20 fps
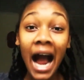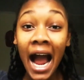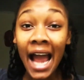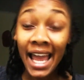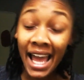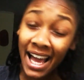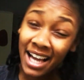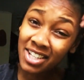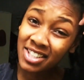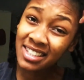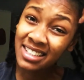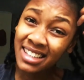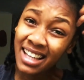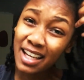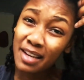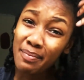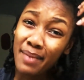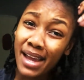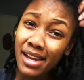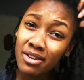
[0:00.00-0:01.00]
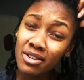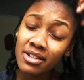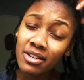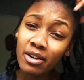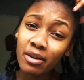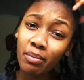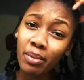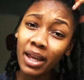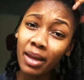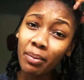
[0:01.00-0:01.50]
I actually like
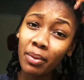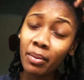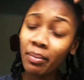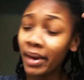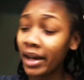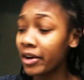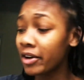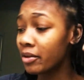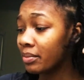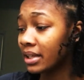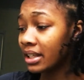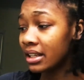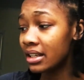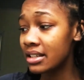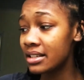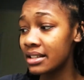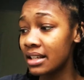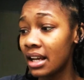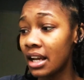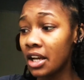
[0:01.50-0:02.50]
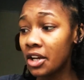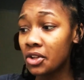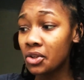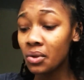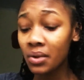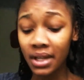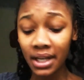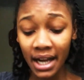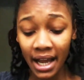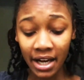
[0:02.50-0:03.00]
manuscript paper better because
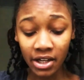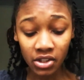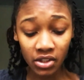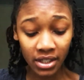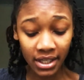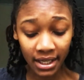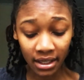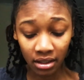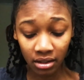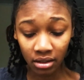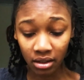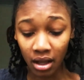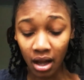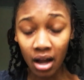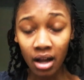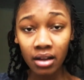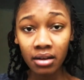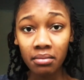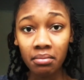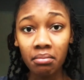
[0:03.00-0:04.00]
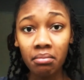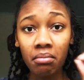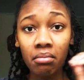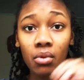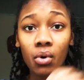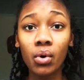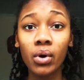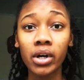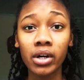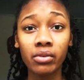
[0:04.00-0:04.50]
you can actually get a lot
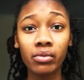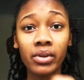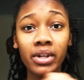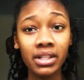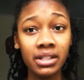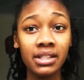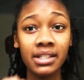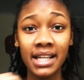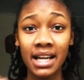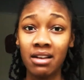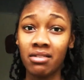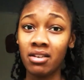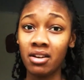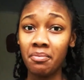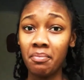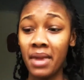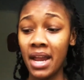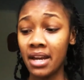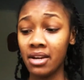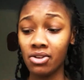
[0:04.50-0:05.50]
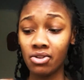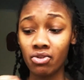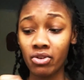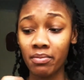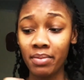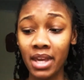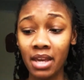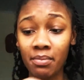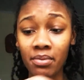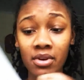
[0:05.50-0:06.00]
more written down on
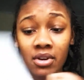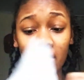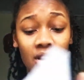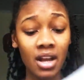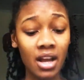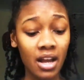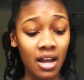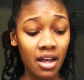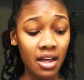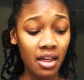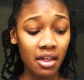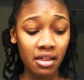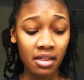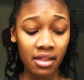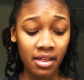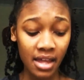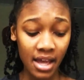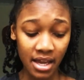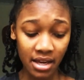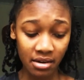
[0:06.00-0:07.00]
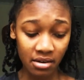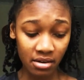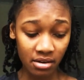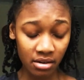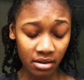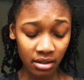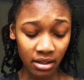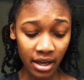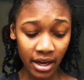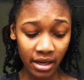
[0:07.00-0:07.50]
manuscript paper
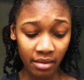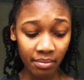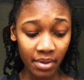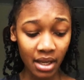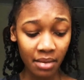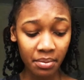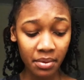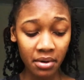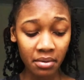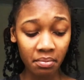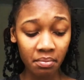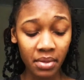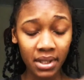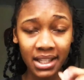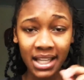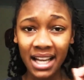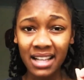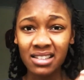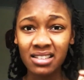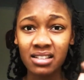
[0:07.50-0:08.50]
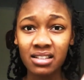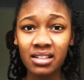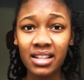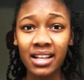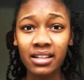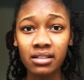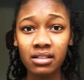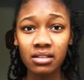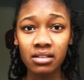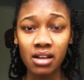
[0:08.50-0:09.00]
than line paper, but
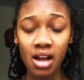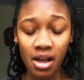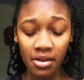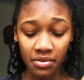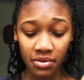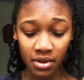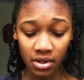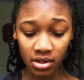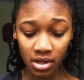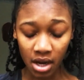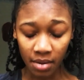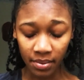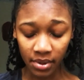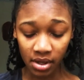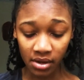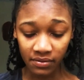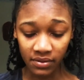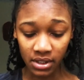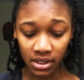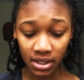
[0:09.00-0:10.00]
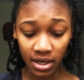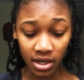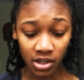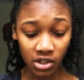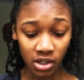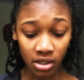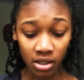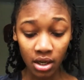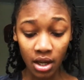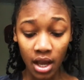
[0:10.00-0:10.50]
that's not the topic of
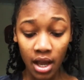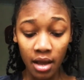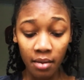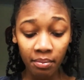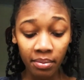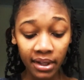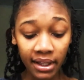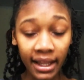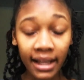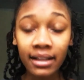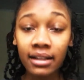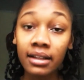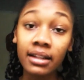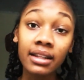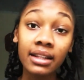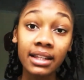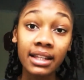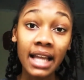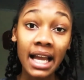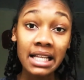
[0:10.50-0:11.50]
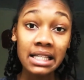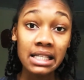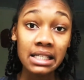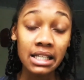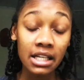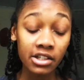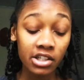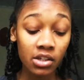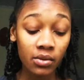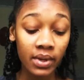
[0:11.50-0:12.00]
discussion. But like, that's
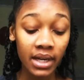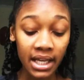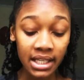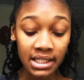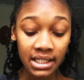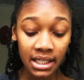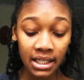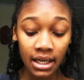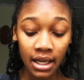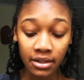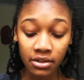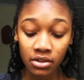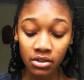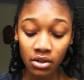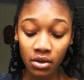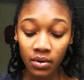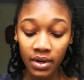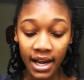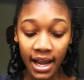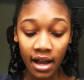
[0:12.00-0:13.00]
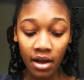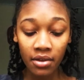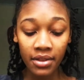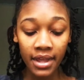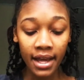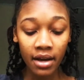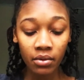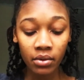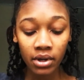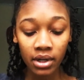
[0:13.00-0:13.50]
essentially what I did. And so now
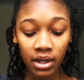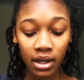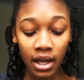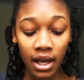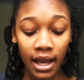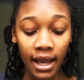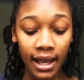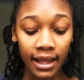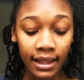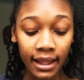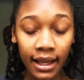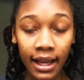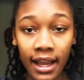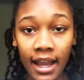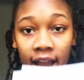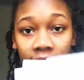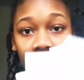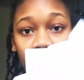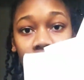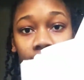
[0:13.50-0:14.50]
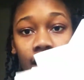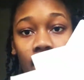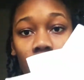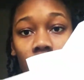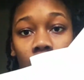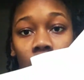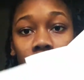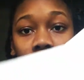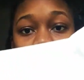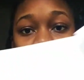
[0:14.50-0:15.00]
that and like I have like
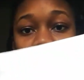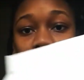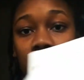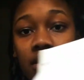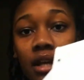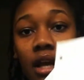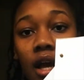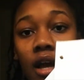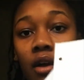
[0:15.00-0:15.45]
all of these.